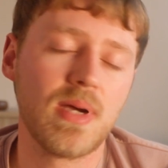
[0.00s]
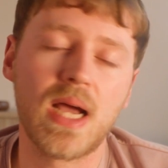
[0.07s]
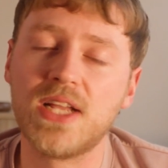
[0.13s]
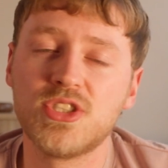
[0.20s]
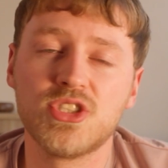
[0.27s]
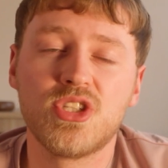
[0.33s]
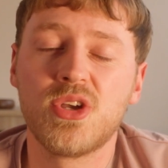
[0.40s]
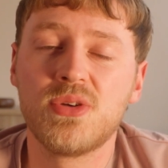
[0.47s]
I
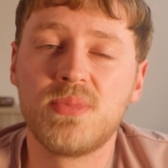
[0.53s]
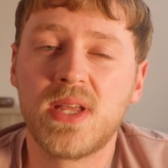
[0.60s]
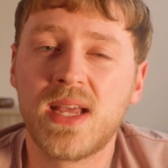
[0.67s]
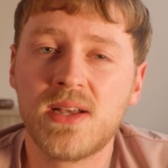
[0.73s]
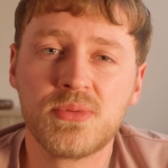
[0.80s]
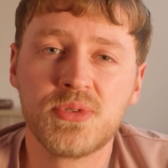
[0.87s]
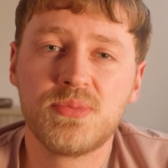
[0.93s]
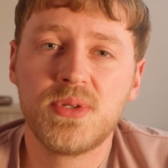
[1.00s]
just hope it
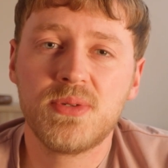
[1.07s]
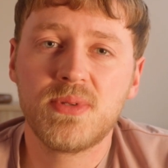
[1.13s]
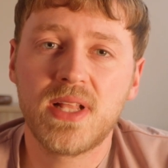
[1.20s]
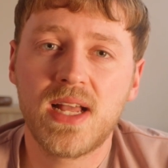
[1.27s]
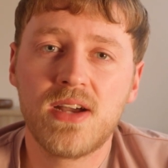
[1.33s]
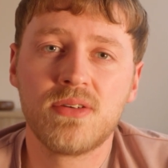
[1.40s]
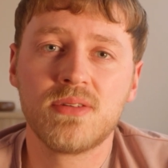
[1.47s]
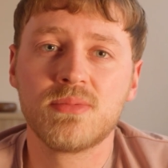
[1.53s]
helps people
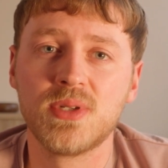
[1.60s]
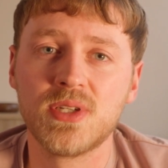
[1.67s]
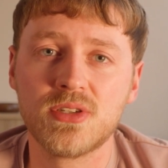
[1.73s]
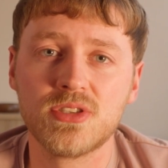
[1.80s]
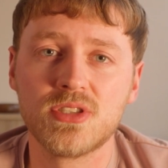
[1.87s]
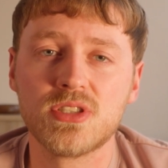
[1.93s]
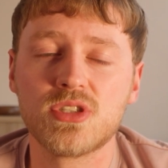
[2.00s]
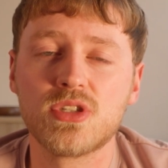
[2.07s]
out
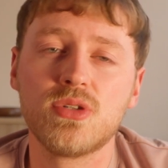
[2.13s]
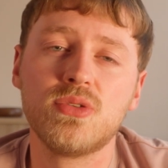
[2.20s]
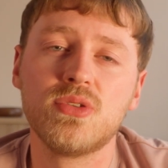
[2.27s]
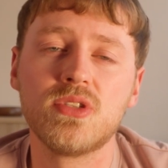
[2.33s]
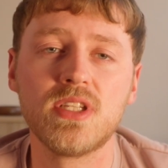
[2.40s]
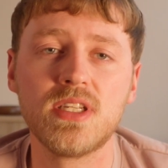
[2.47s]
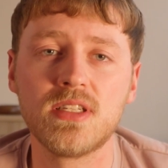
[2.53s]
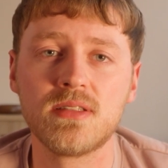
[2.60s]
because it's a cool
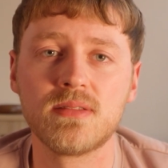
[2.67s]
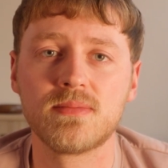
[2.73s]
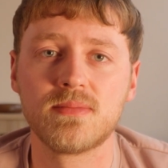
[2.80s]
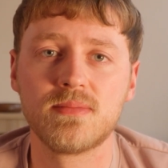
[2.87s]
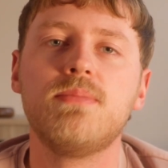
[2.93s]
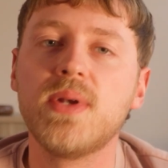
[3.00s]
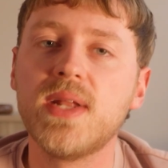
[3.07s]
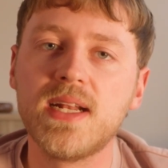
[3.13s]
thing.
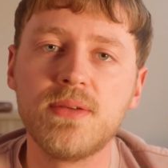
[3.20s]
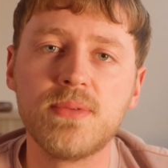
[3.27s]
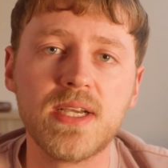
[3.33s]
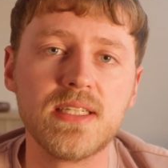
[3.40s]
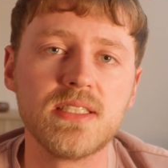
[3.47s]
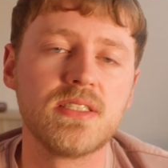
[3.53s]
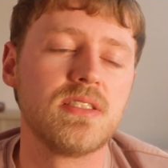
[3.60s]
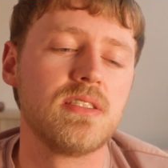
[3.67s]
But
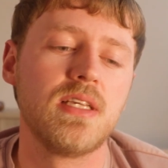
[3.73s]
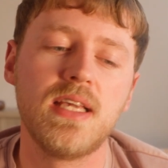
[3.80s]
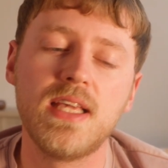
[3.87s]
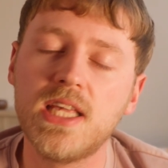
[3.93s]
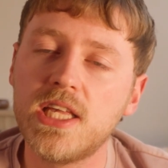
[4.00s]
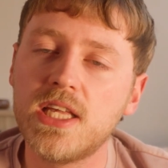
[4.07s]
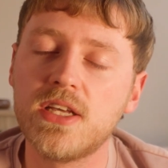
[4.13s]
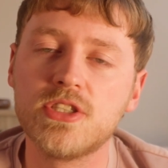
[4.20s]
anyways,
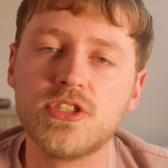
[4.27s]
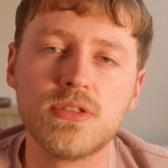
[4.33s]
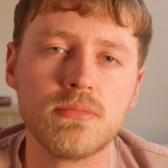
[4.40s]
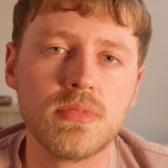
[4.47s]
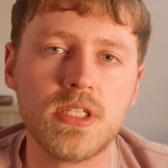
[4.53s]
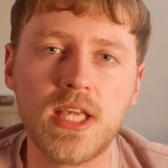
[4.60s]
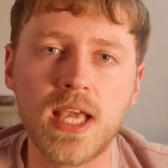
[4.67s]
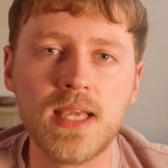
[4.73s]
here are
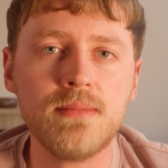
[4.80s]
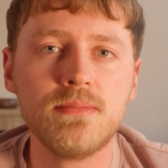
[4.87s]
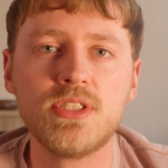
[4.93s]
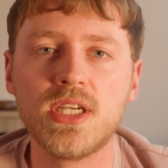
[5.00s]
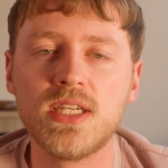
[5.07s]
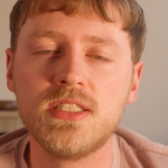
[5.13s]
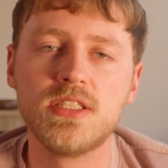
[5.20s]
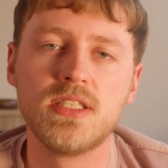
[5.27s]
some
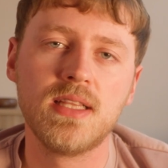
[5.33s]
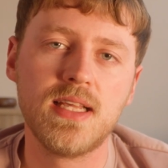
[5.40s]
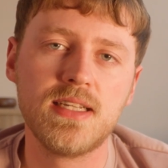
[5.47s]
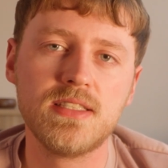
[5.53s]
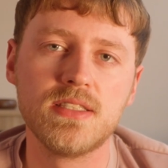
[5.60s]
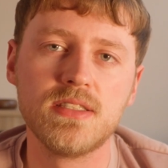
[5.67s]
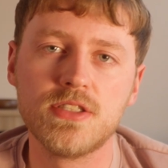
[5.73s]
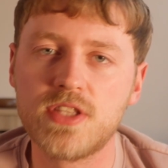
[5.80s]
game-changing
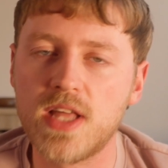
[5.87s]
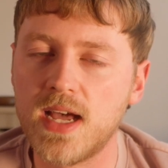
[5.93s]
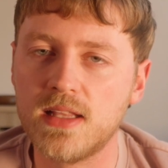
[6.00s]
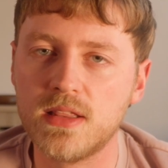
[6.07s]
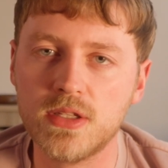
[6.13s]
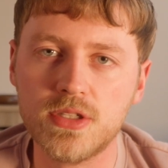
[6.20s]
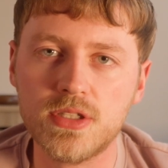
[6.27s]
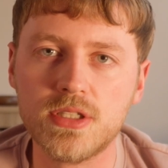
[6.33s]
lessons that I
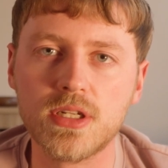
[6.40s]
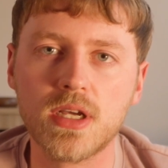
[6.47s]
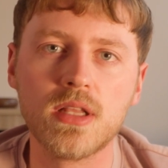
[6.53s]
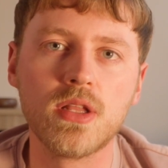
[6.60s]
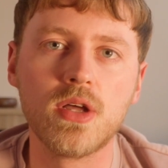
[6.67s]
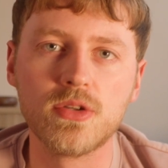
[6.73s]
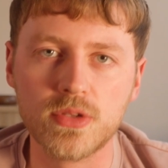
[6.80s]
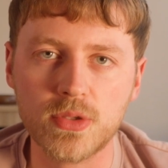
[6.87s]
learned
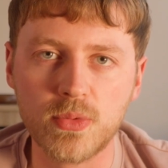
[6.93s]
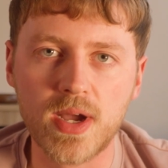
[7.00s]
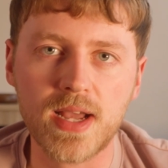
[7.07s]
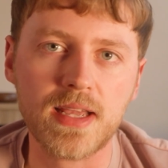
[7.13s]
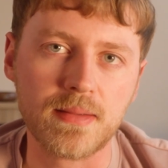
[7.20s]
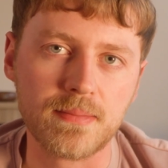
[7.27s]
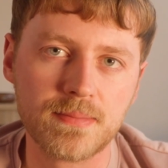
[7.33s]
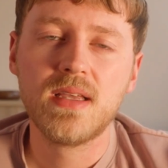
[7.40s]
along the
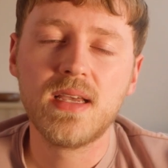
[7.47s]
way.